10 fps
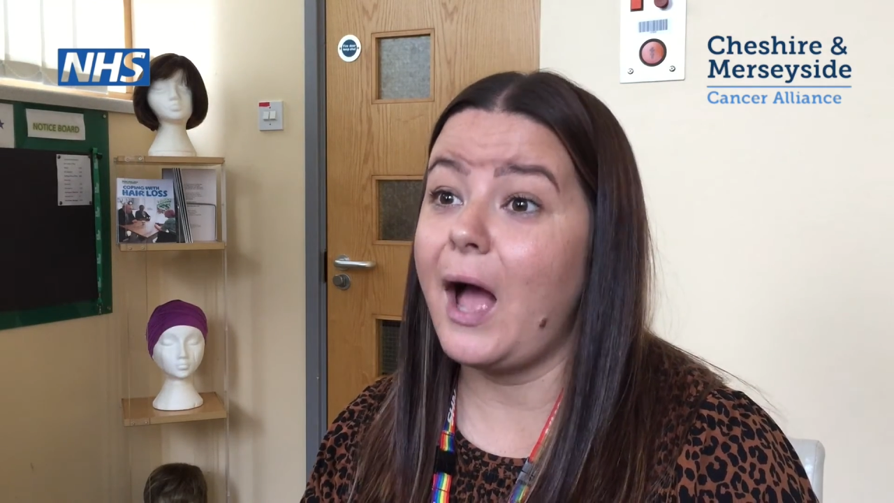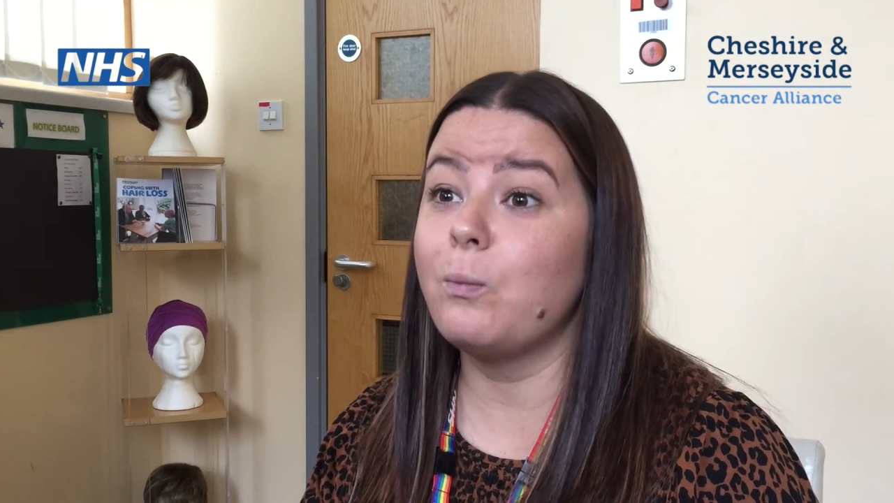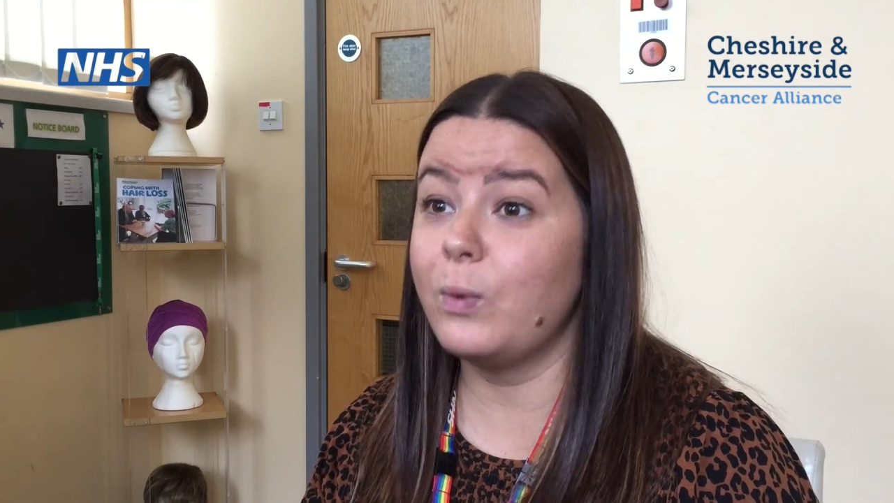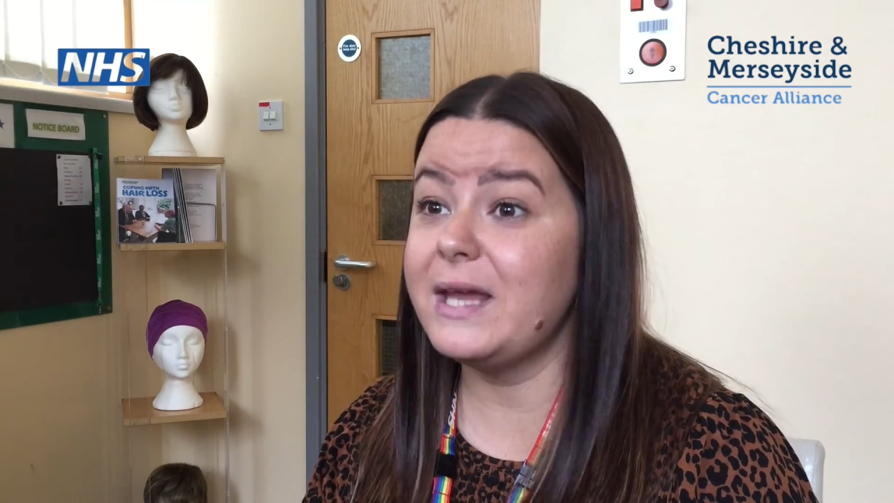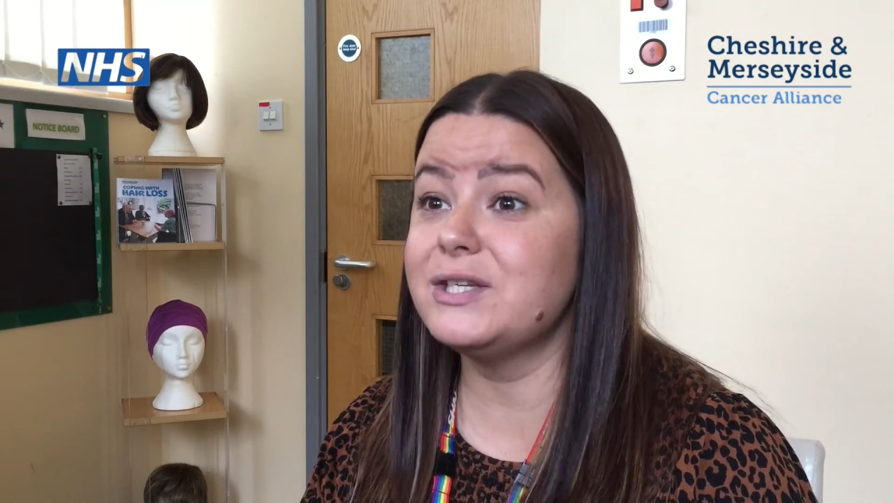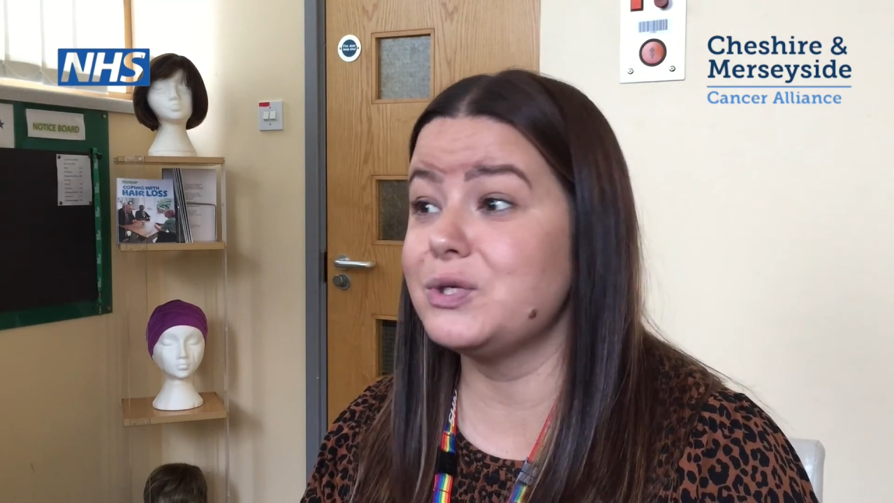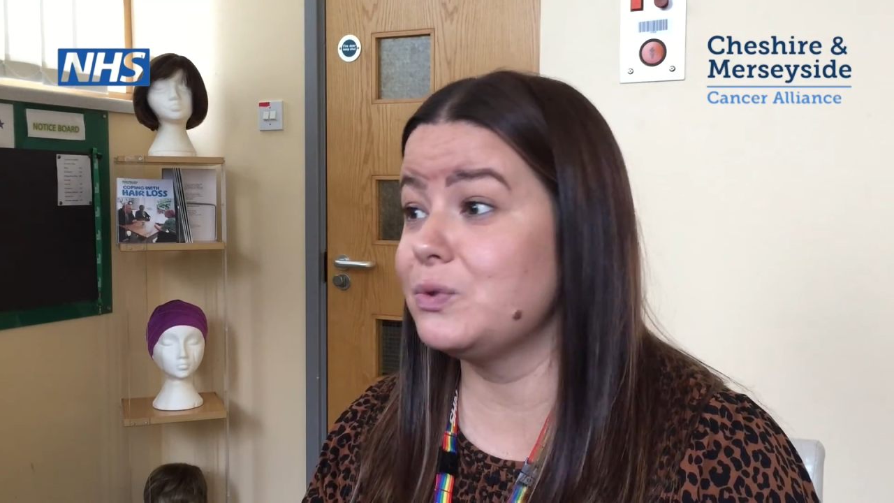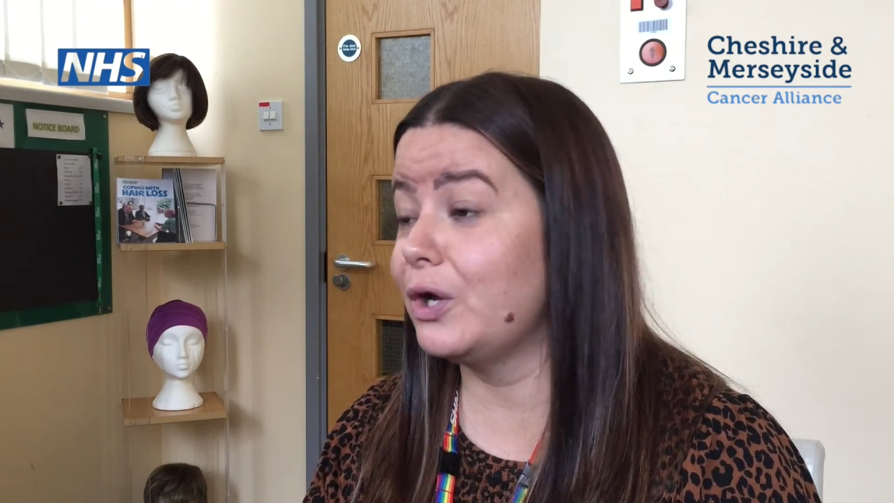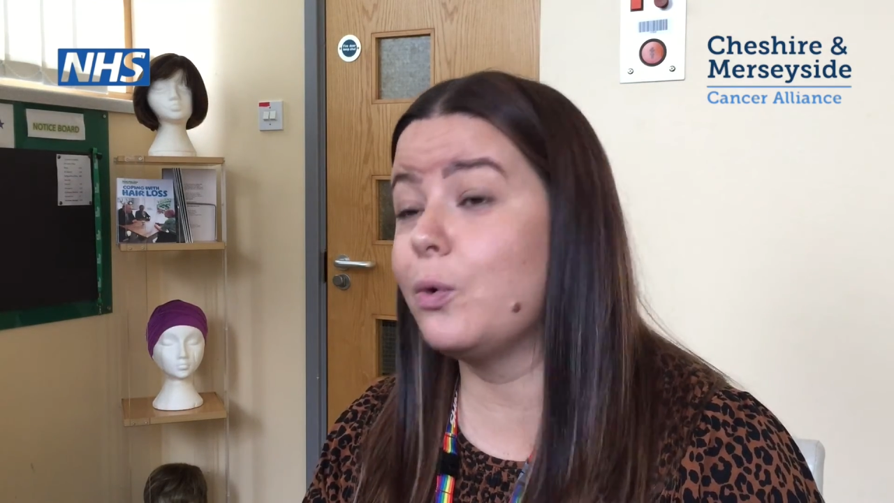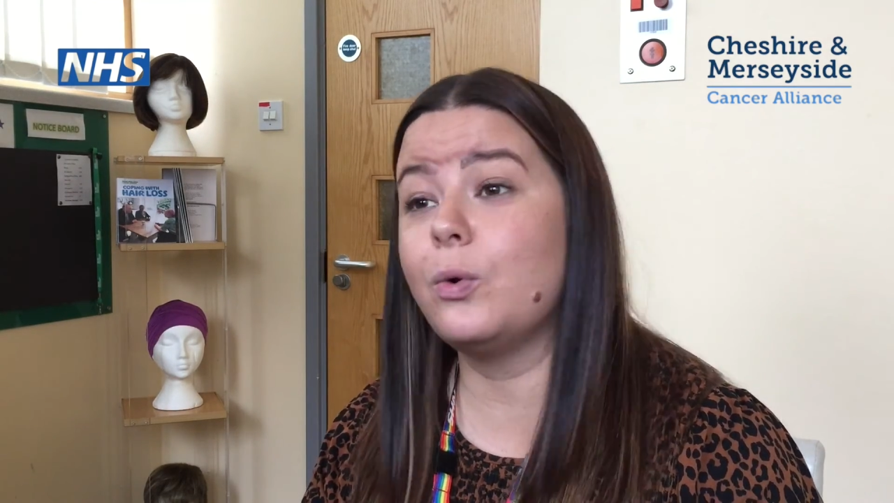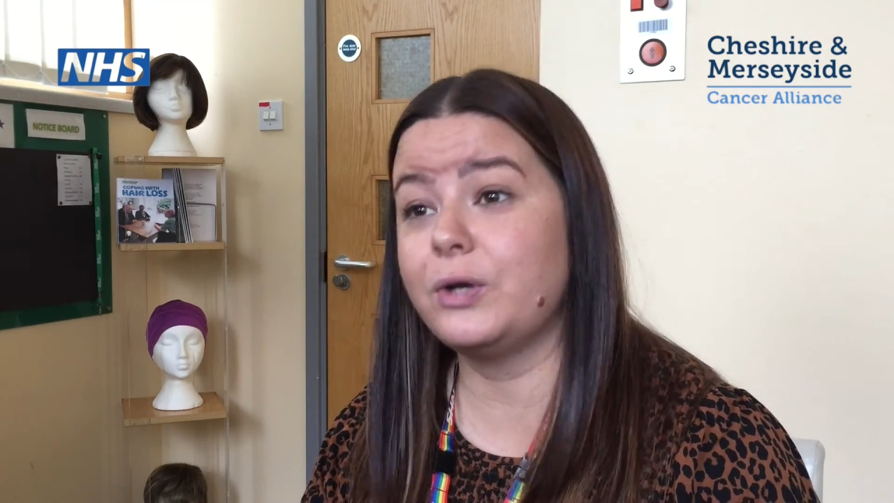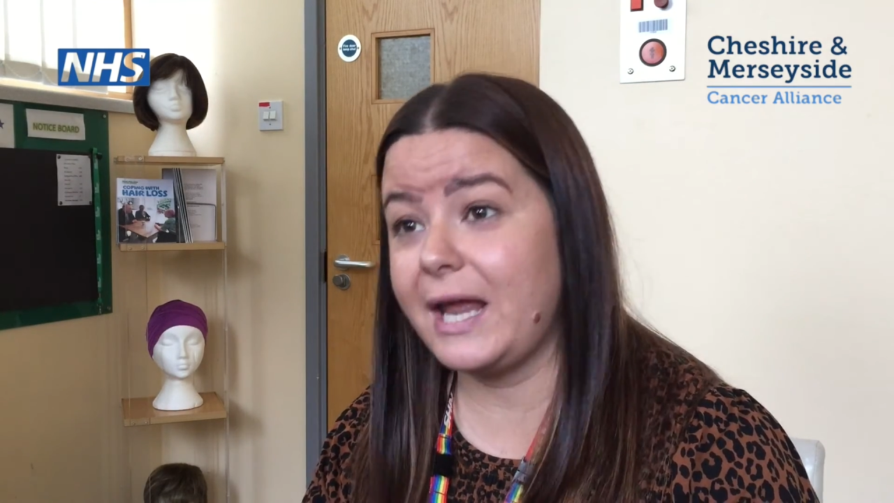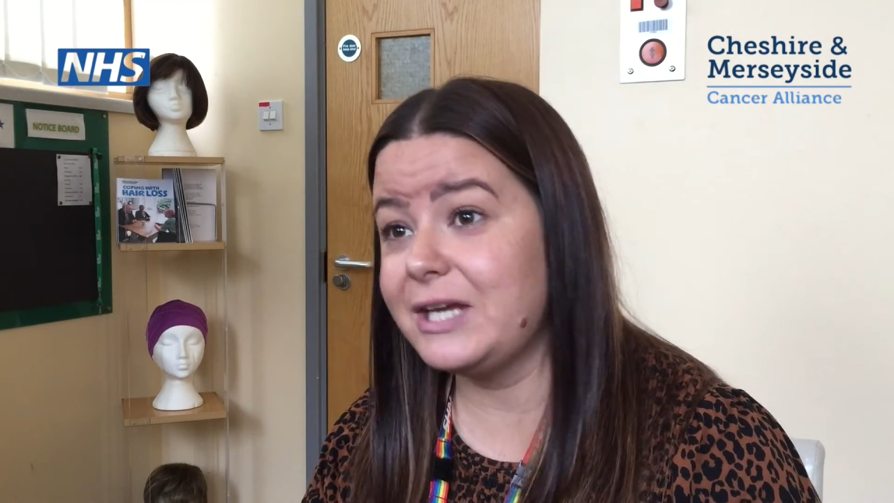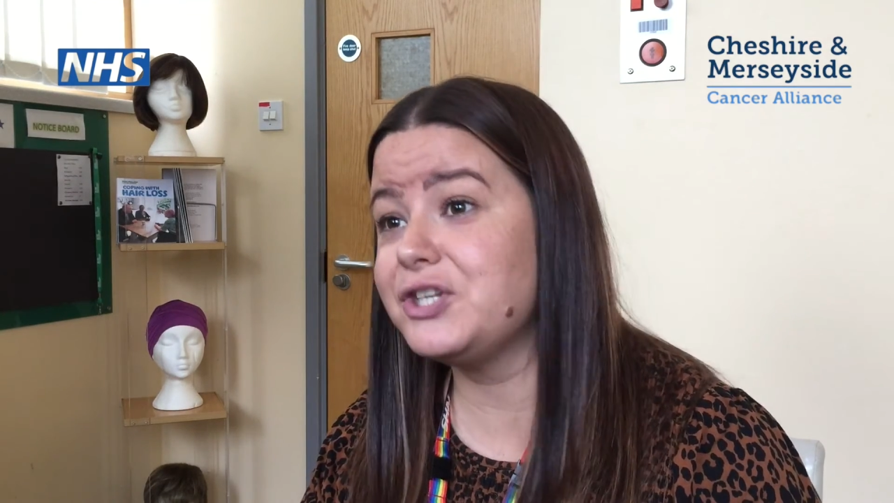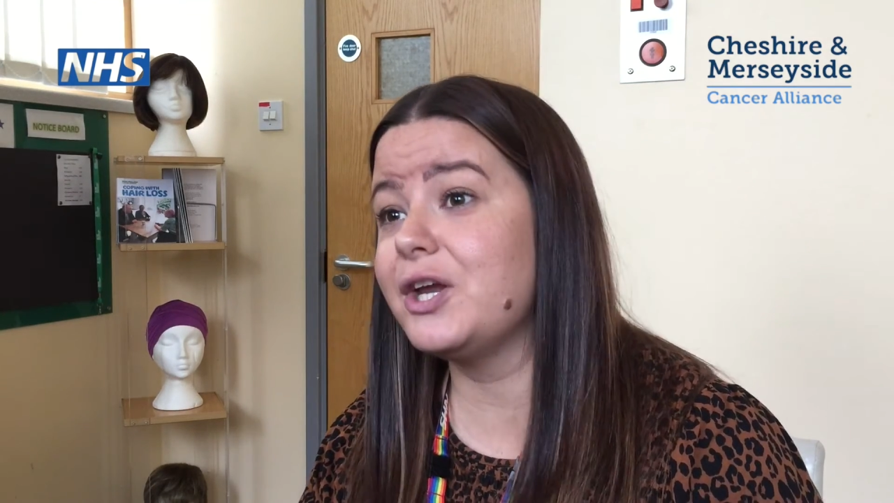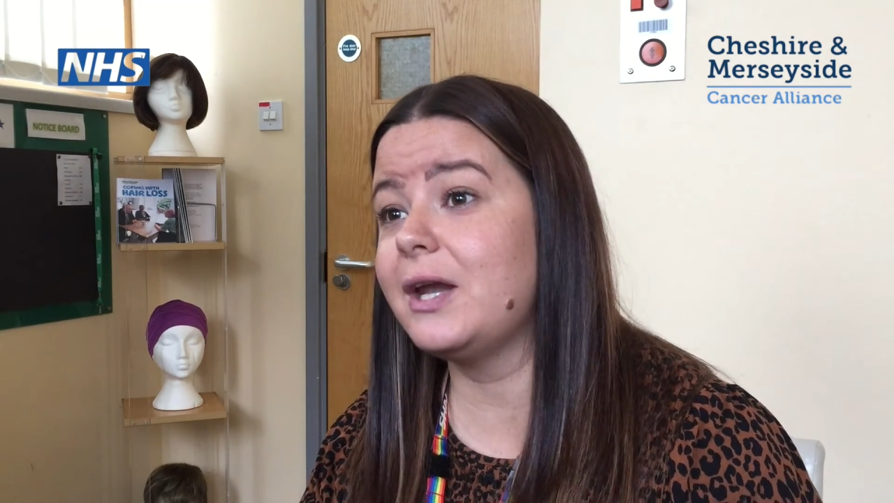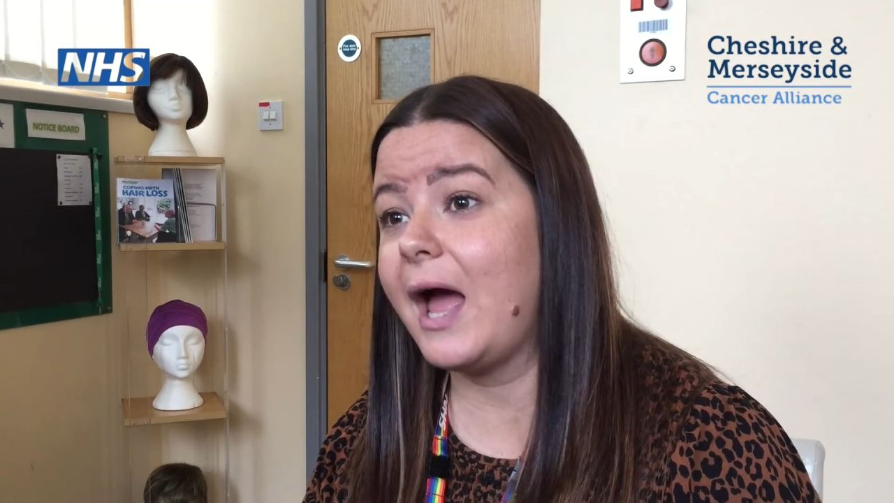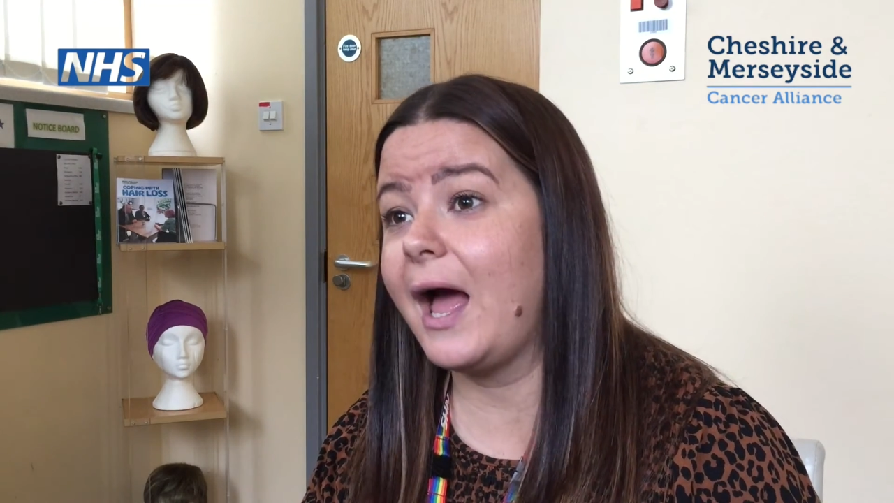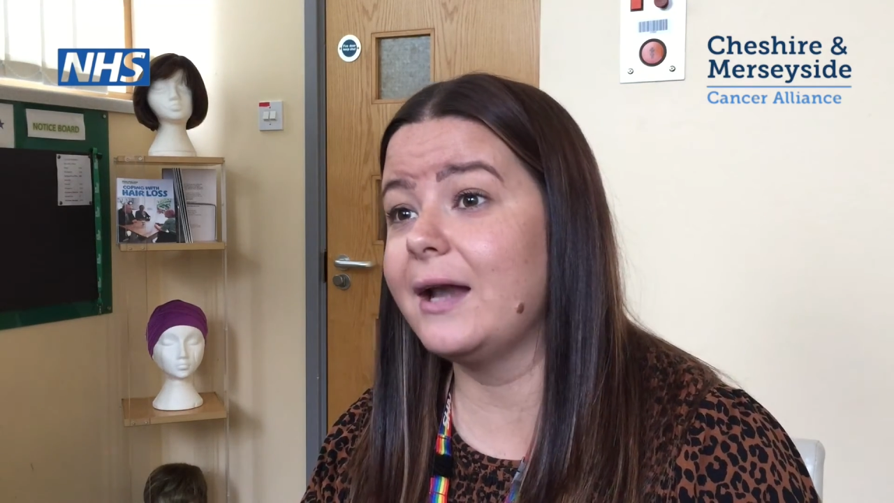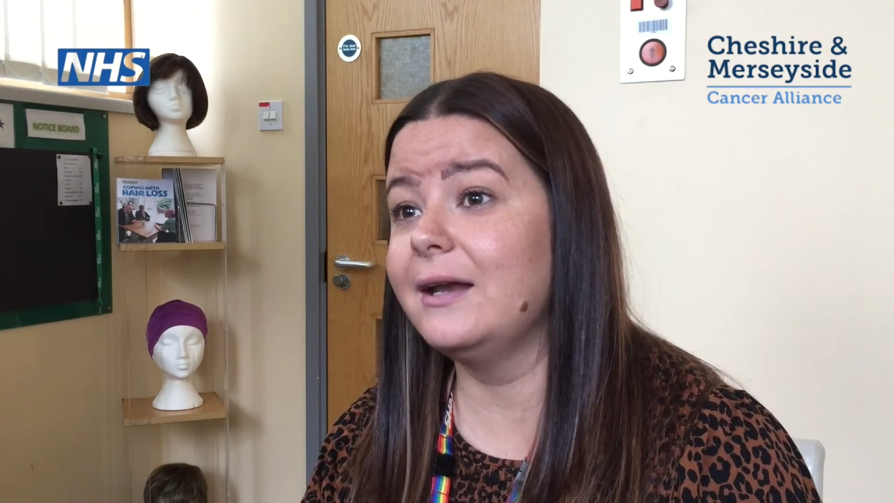and we do the coordination
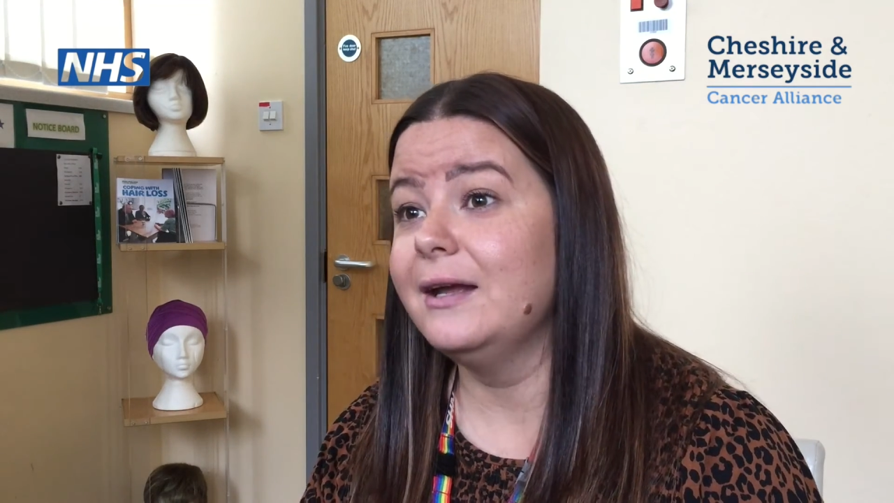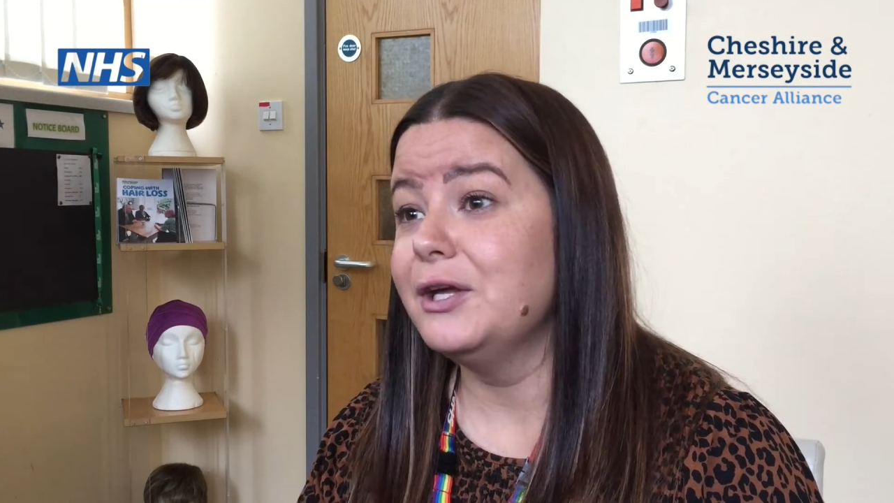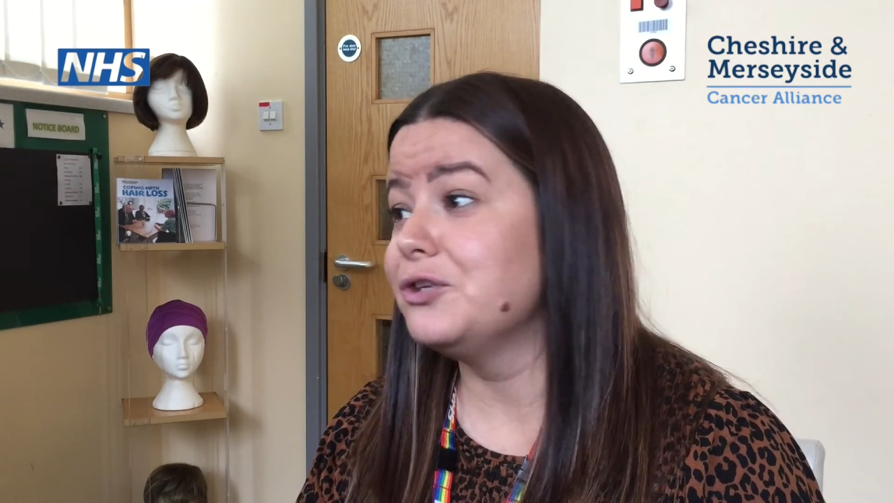and